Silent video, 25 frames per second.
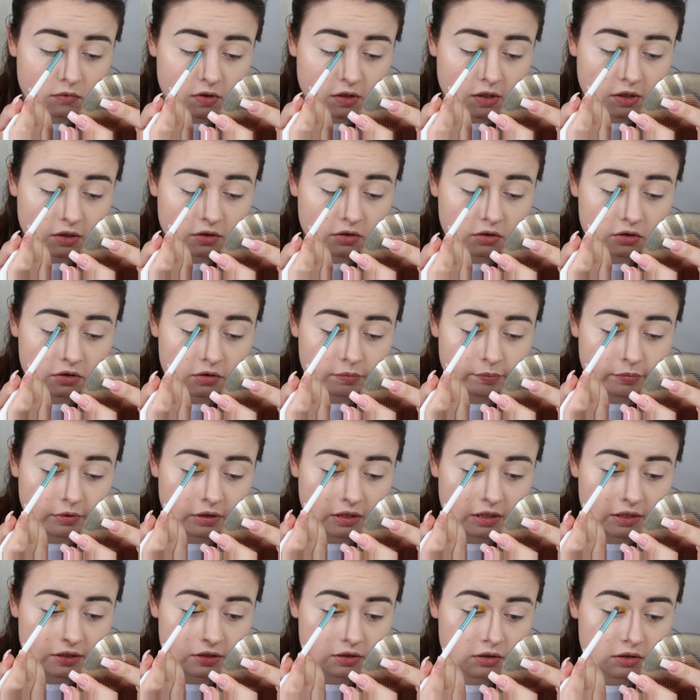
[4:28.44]
And just
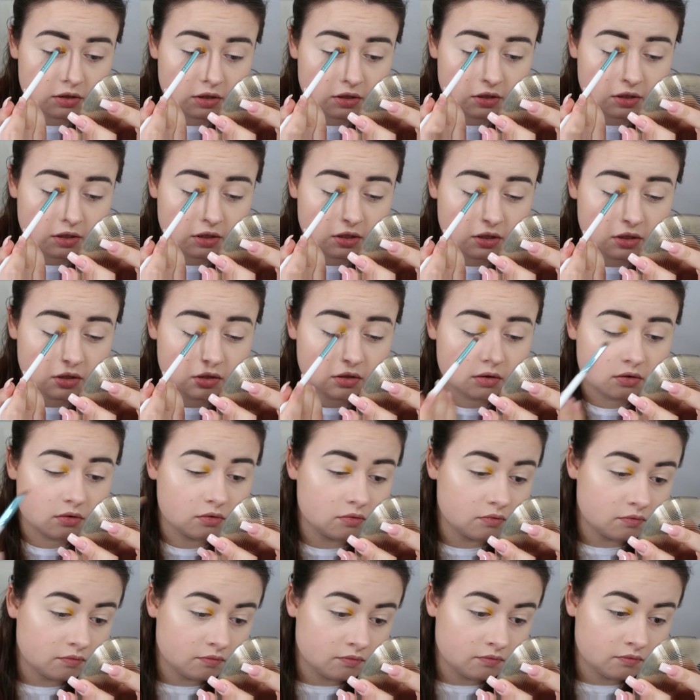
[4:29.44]
blend it in.
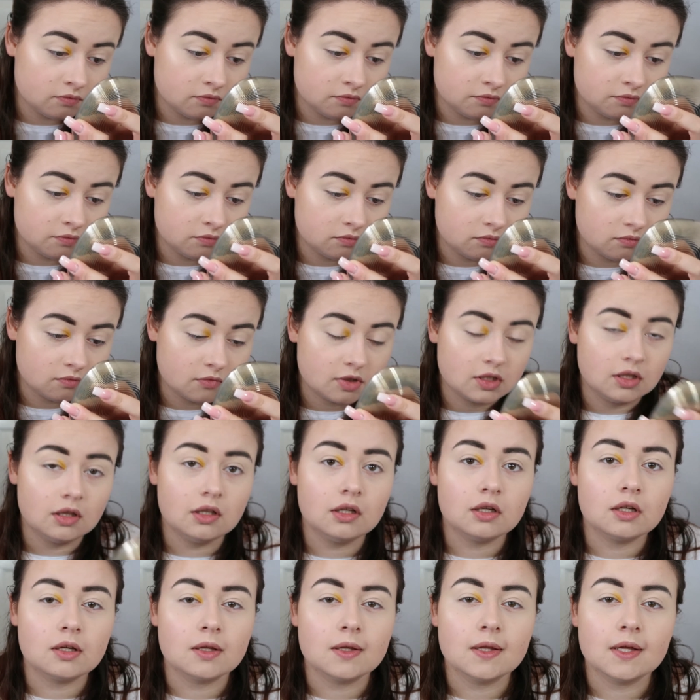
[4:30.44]

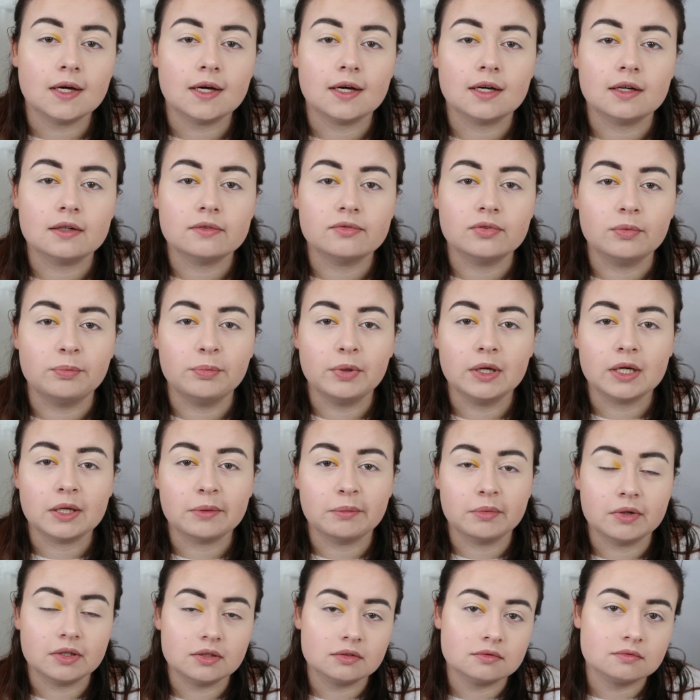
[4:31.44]
Look at that for
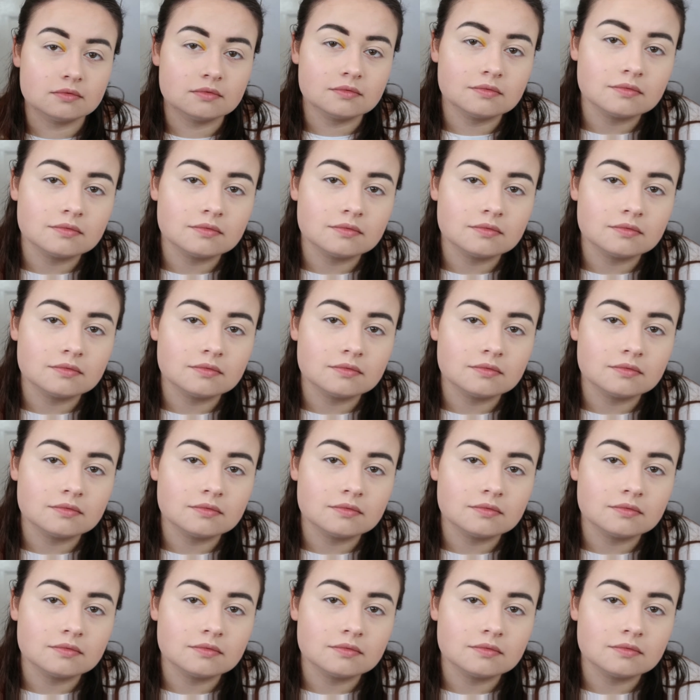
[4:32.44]
pigment.